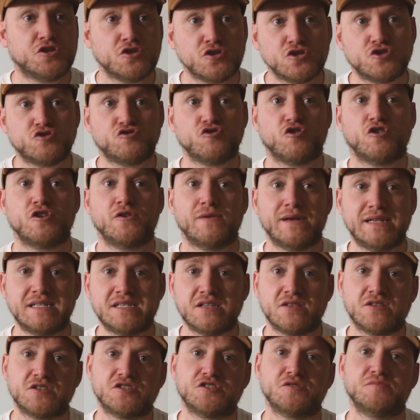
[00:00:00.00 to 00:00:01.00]
does draw you
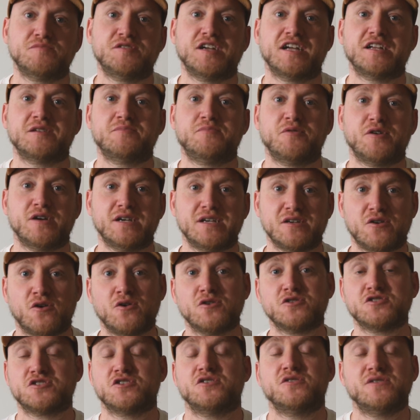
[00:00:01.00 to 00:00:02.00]
into the subject, but it
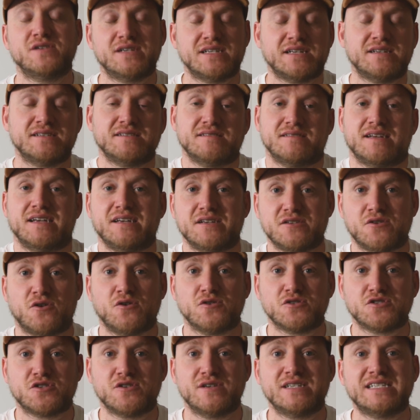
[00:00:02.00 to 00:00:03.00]
also
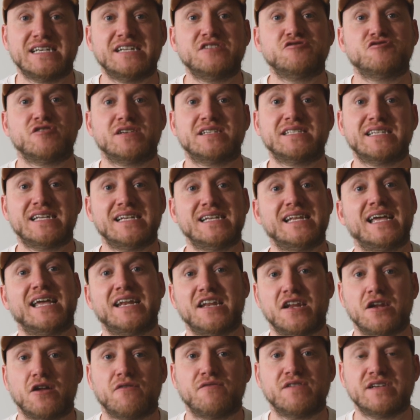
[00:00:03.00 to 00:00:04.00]
is interesting
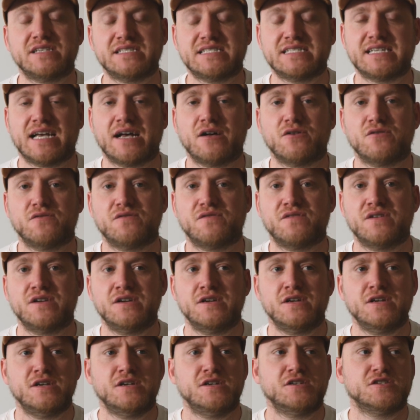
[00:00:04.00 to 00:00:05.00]
in and of itself.
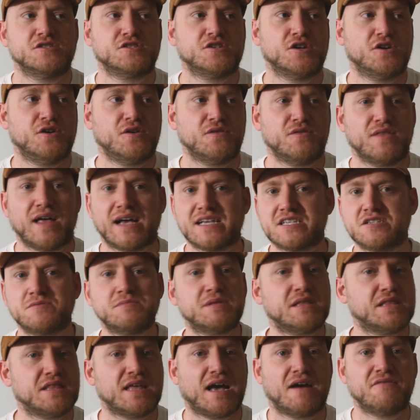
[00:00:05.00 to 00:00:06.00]
So that's
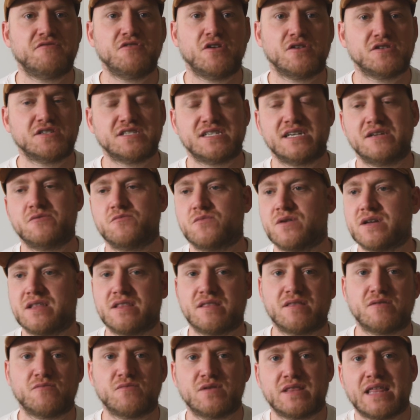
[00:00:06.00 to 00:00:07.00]
something that I've not seen
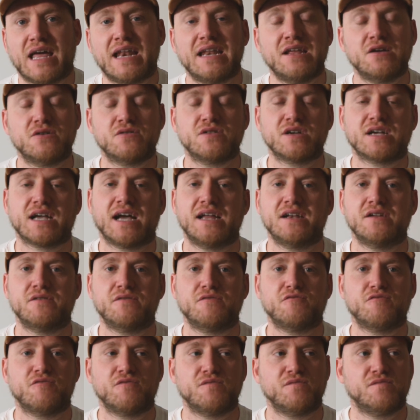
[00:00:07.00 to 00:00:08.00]
with any other kind
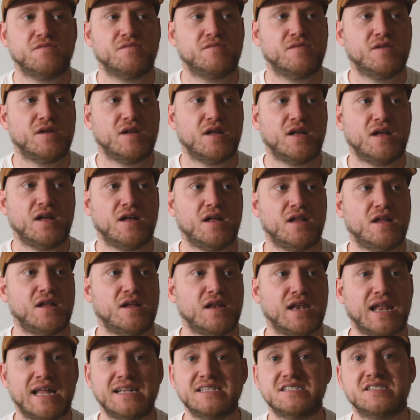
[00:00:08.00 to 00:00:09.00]
of
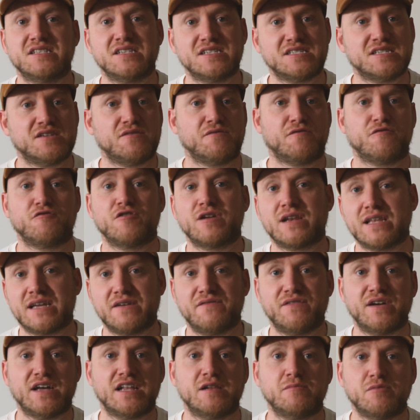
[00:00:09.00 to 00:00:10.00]
lens that's freely
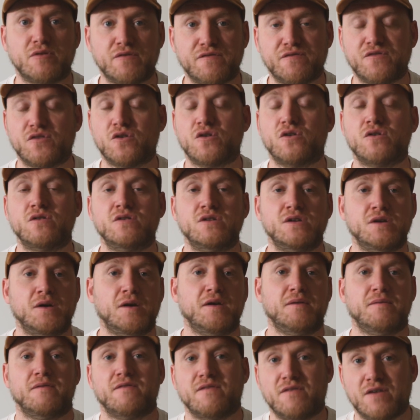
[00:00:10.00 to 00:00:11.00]
available for
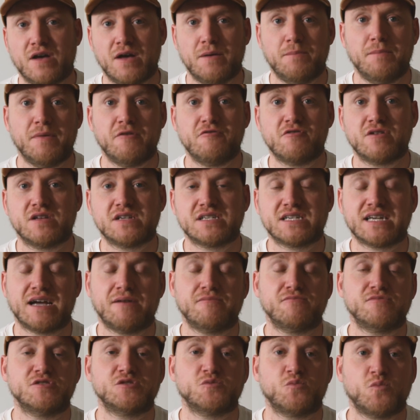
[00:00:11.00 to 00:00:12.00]
mirrorless
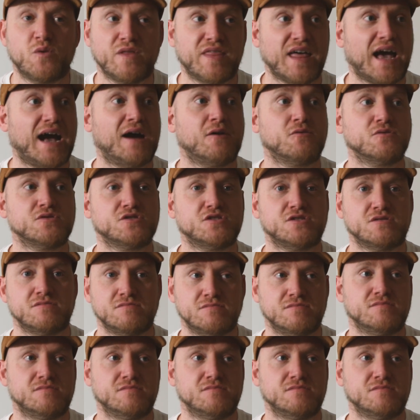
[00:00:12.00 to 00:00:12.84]
cameras without